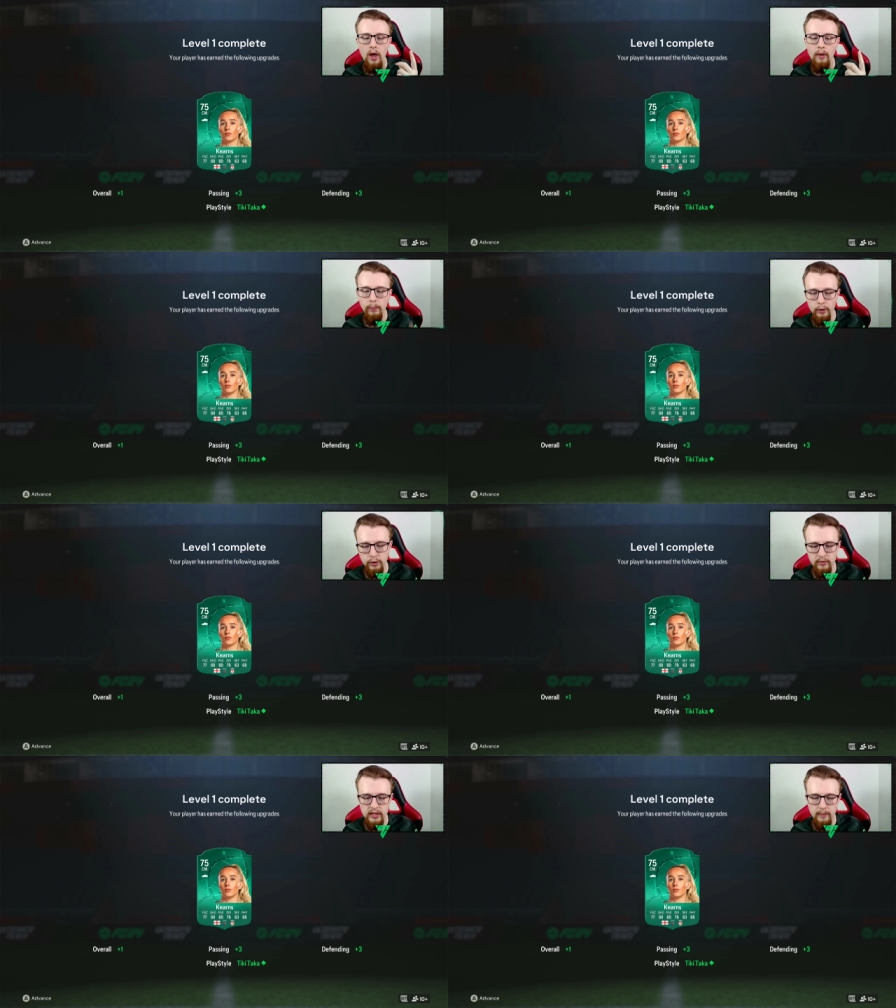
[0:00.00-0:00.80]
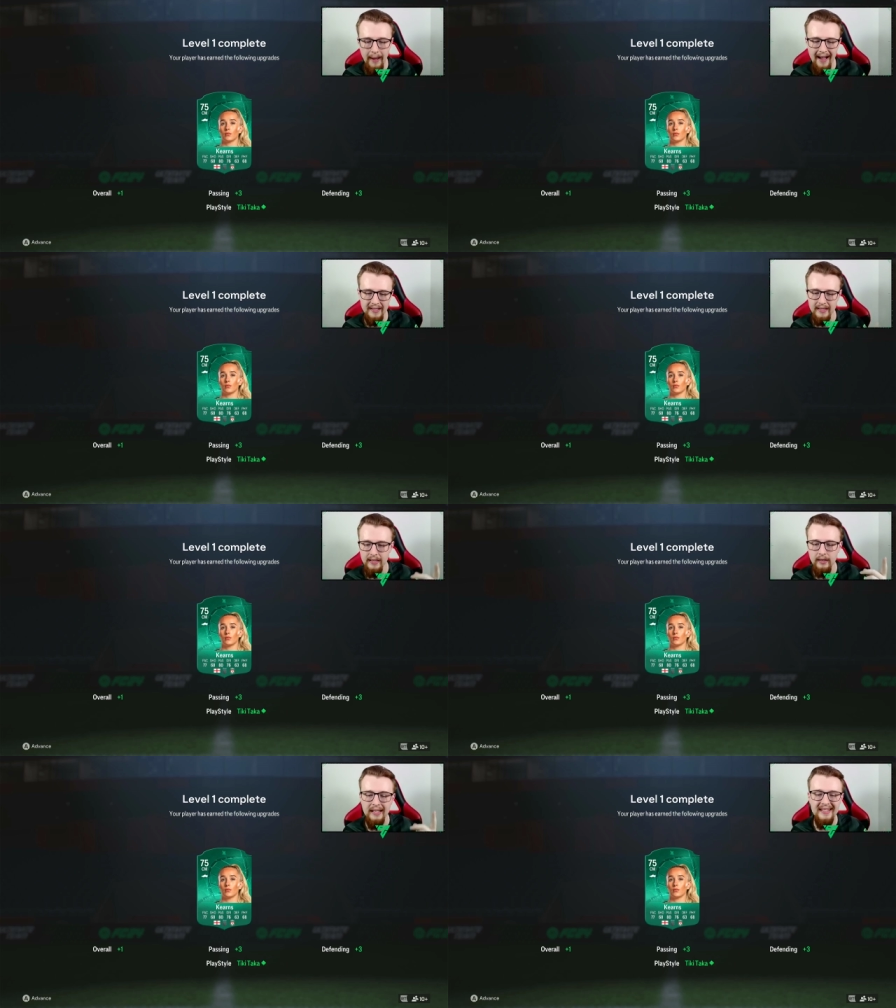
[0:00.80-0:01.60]
+3 to passing,
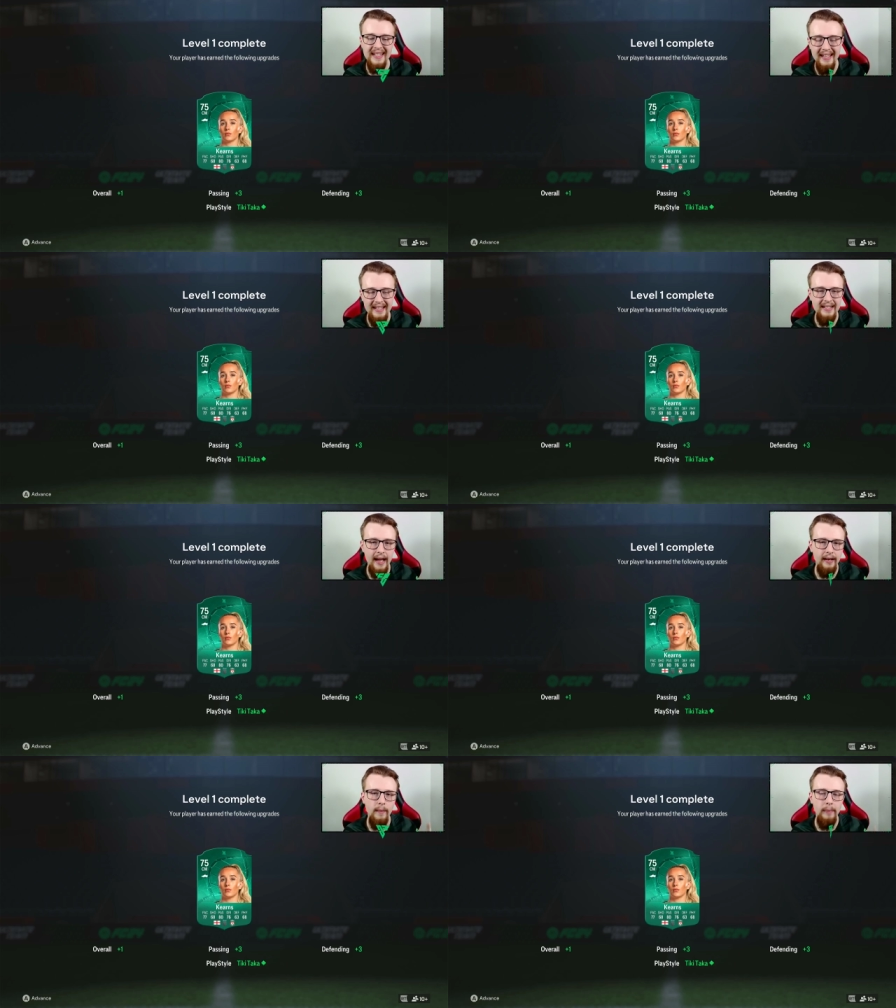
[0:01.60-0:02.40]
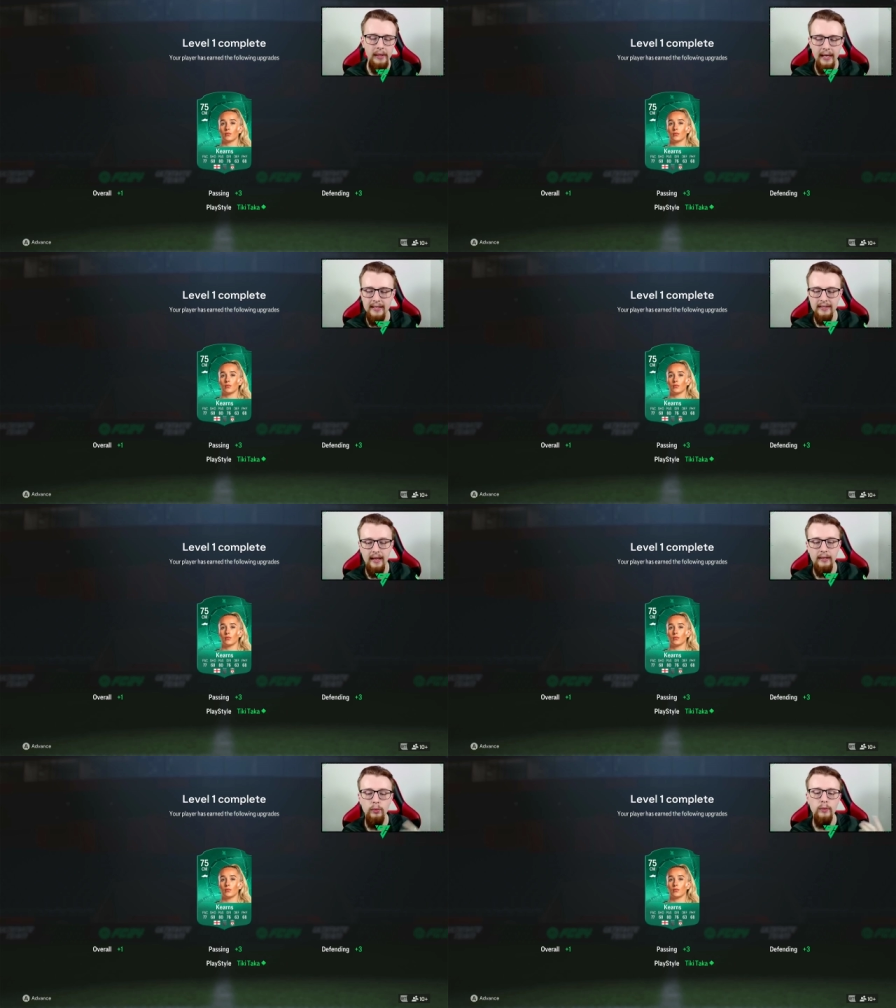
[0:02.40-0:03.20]
a tiki-taka play
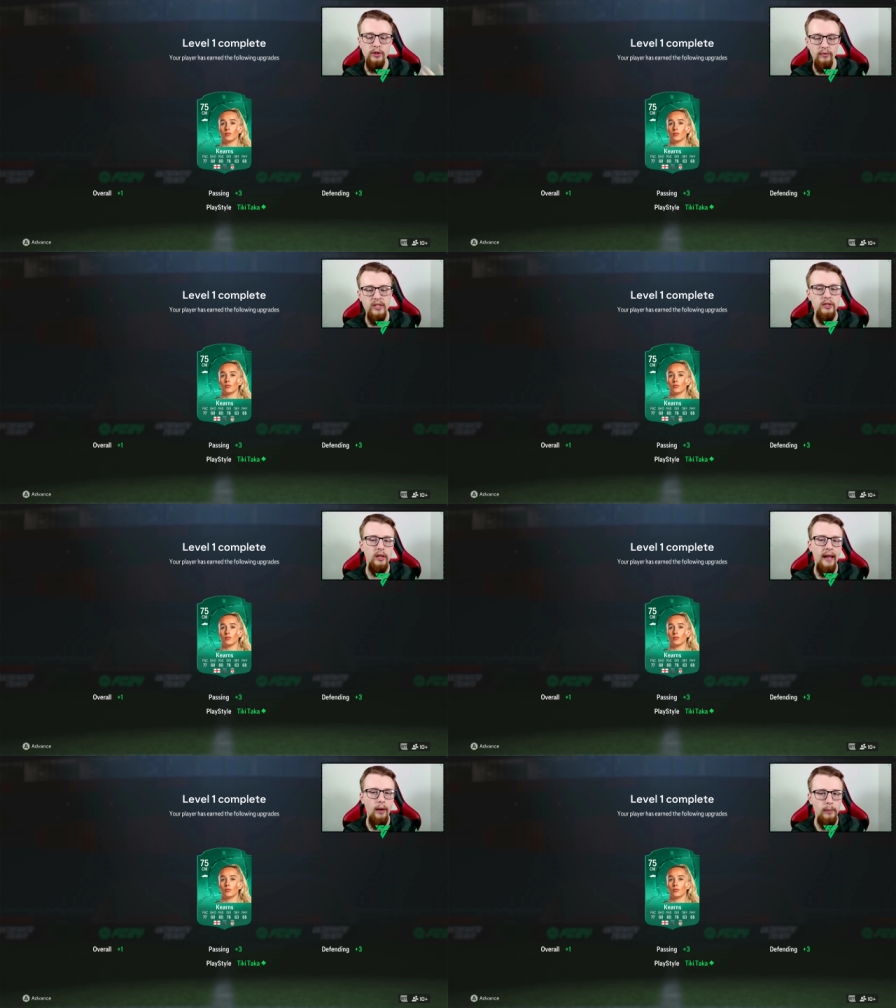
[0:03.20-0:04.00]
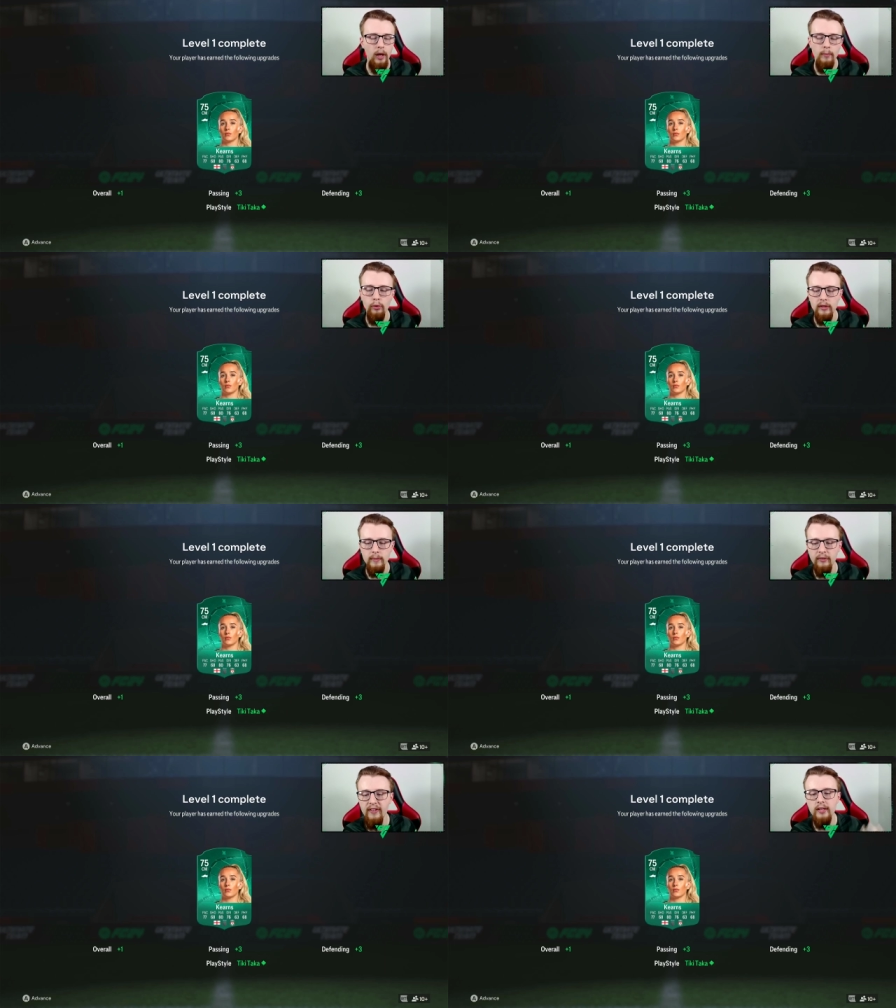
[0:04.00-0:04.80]
style, which obviously is going to help a lot more in the
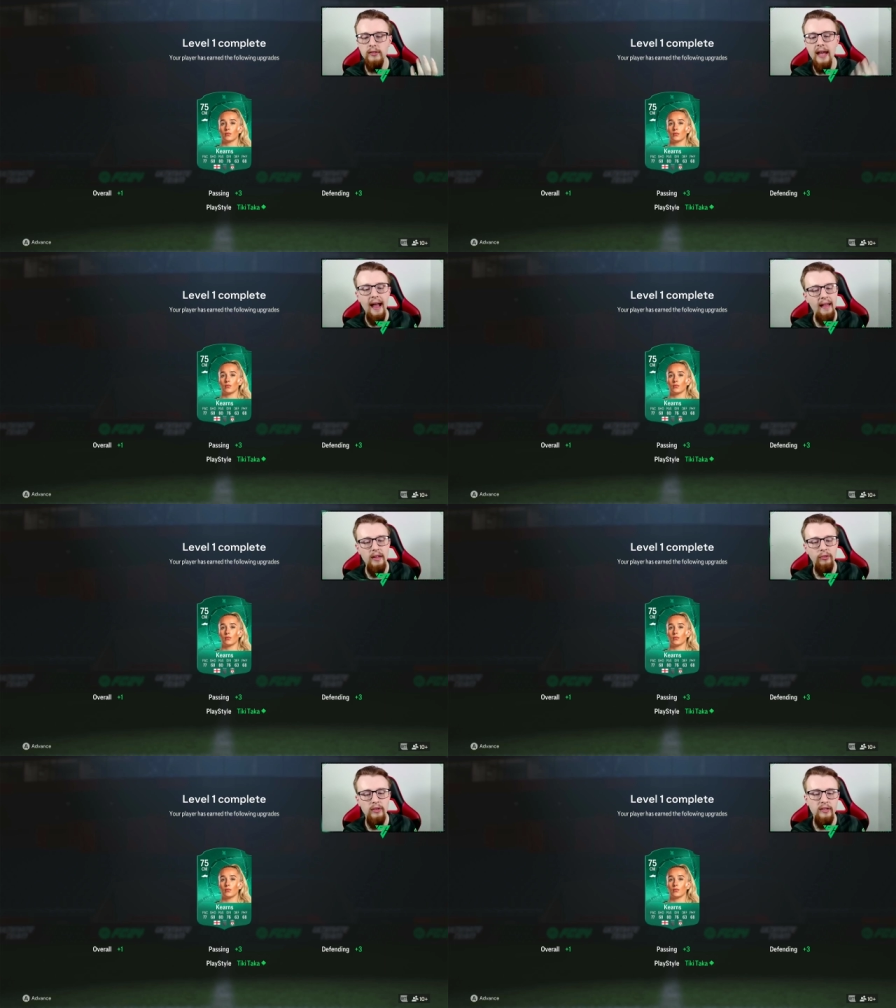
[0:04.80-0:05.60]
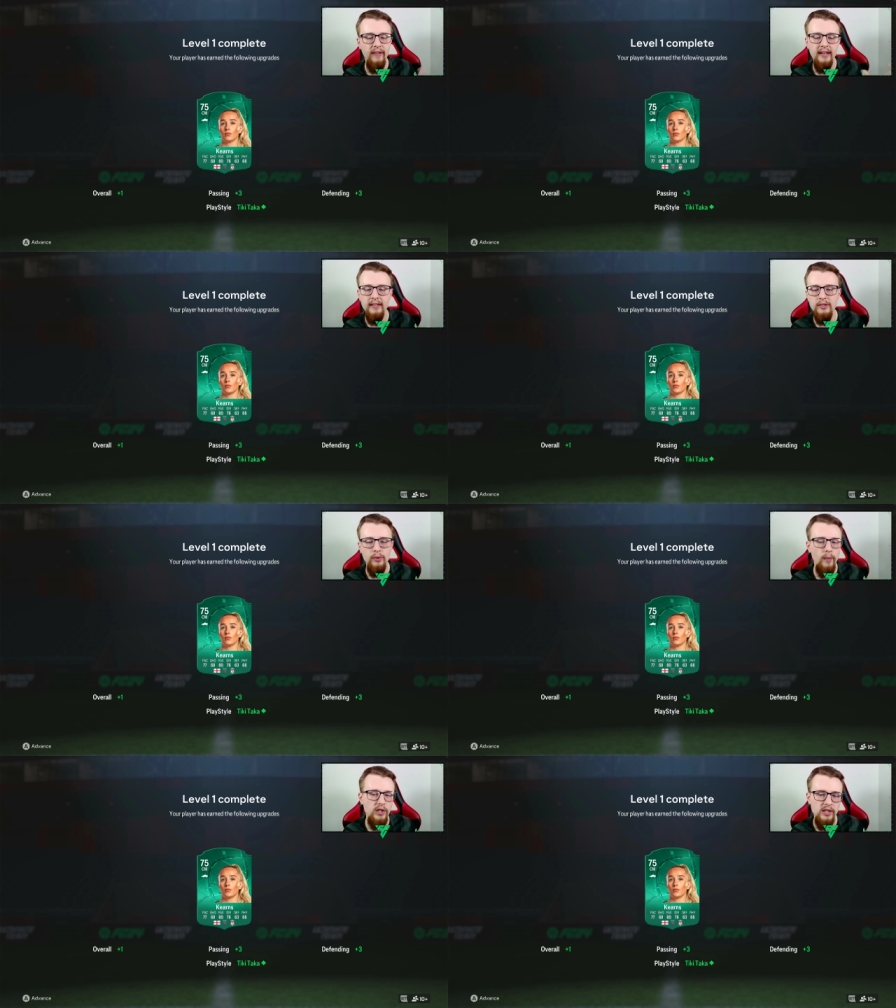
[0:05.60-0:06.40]
midfield, and then 3 defending, so
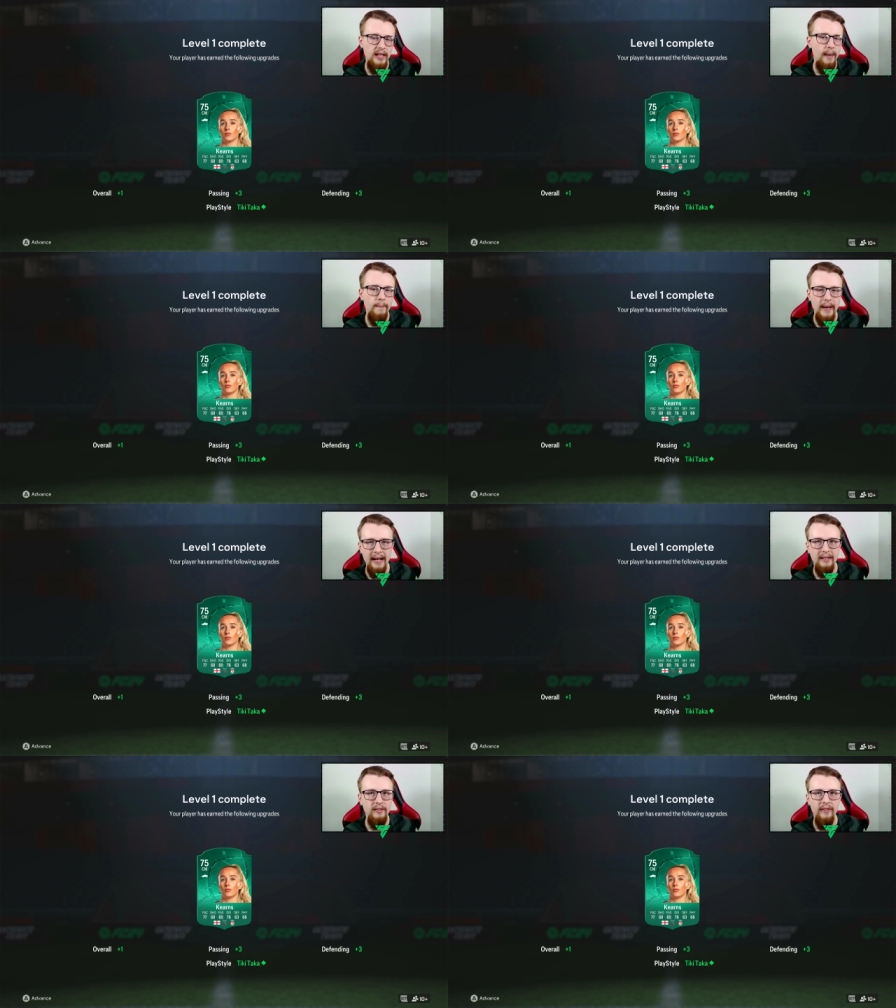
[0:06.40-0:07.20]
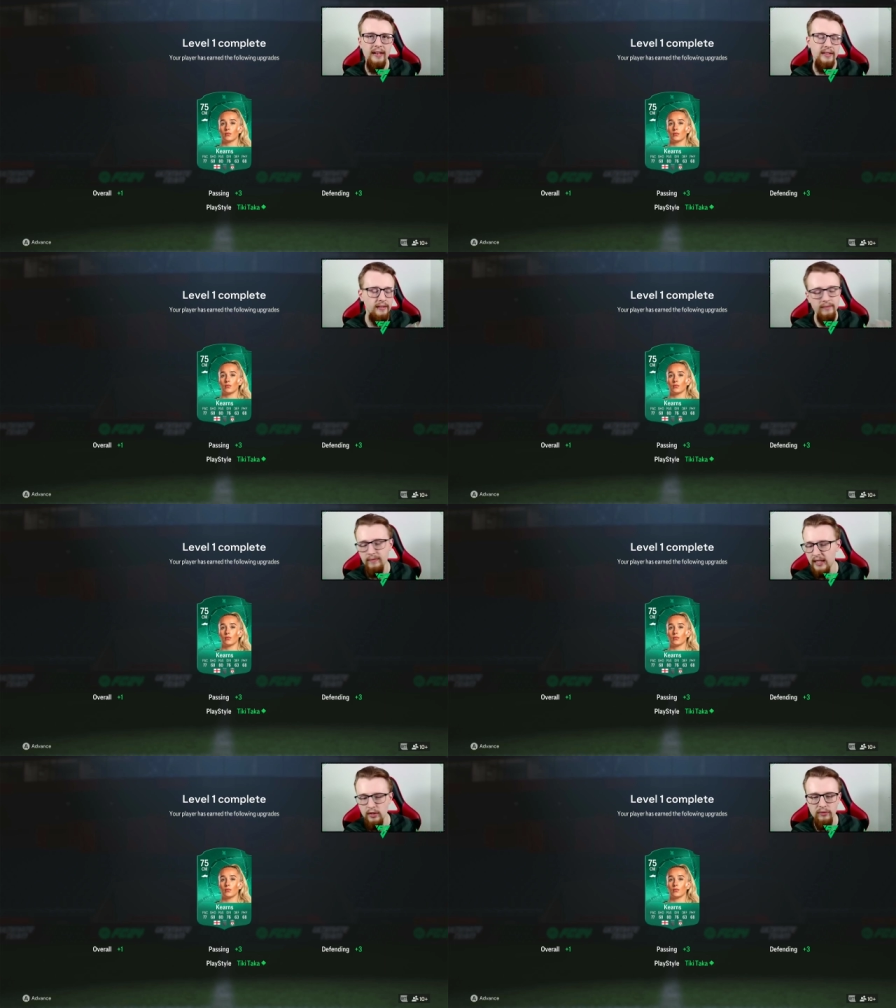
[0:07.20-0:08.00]
when she's getting back and defending,
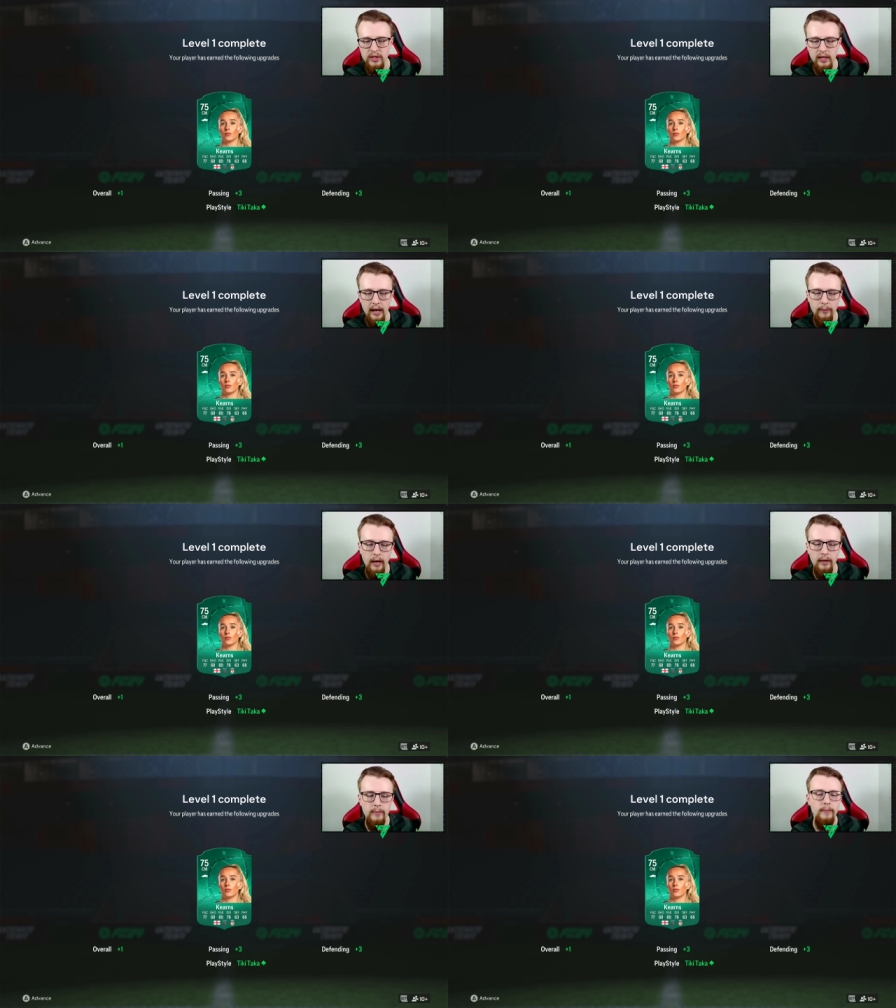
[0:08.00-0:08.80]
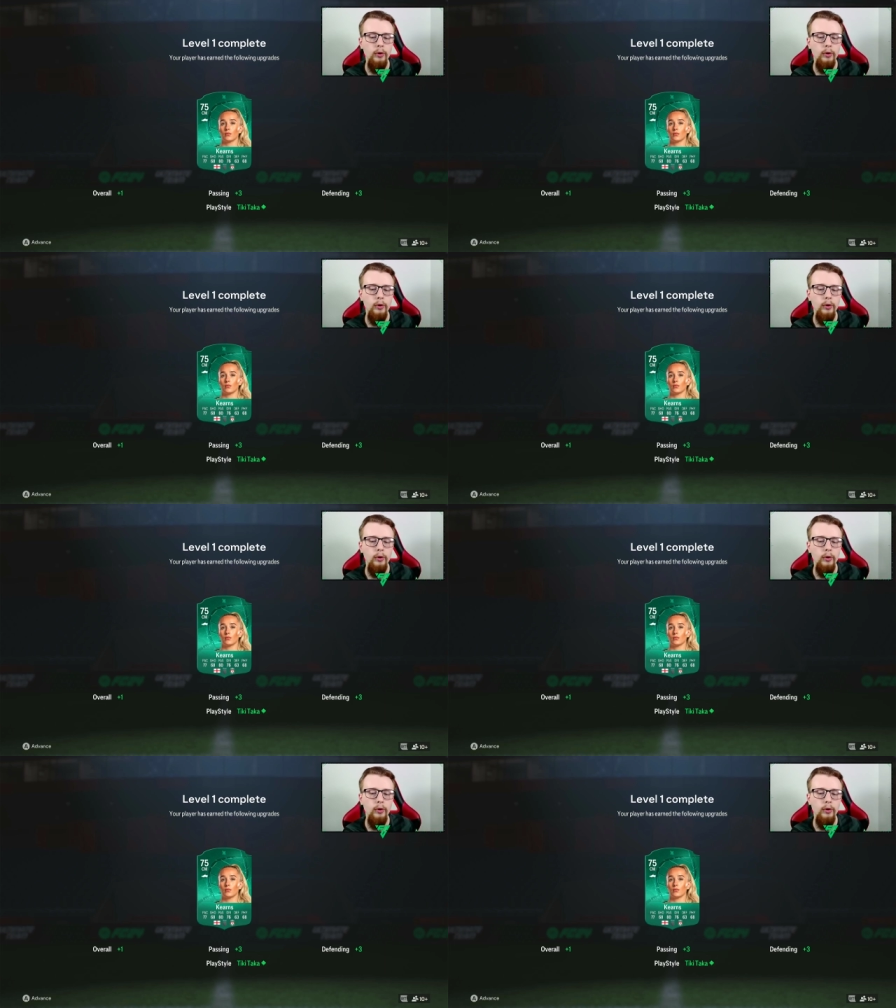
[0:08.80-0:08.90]
it's obviously going to help out a little bit more.